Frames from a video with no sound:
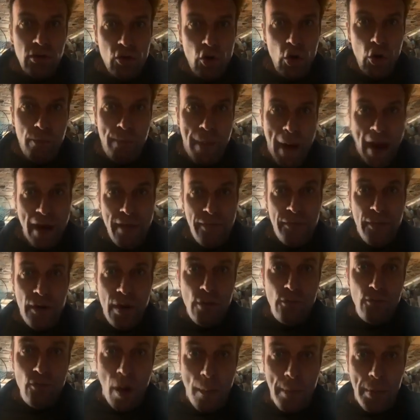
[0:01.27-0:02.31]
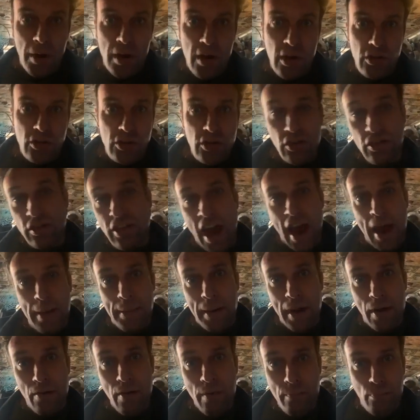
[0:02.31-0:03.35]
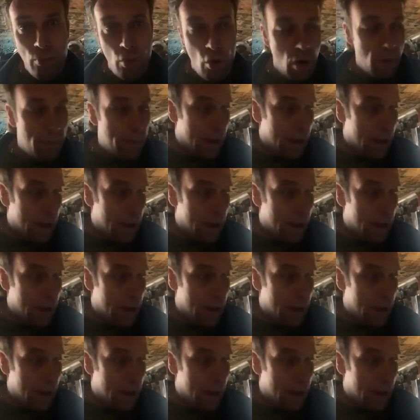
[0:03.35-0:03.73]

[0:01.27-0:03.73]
called Beth and Robert just came here and brought